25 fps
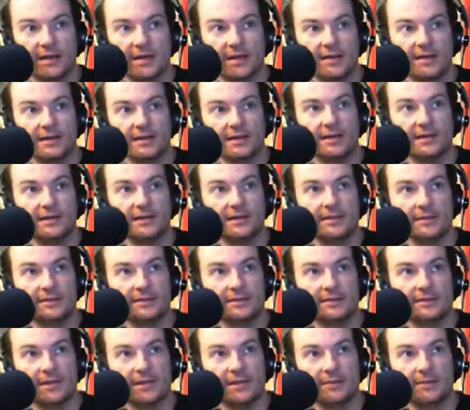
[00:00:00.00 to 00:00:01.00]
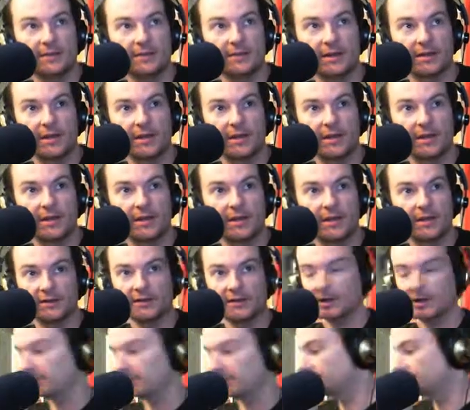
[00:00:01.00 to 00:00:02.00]
it is
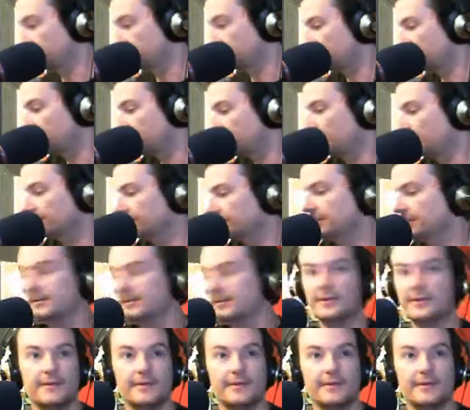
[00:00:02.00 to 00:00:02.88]
Chelfyn. Hello to you, Chelfyn.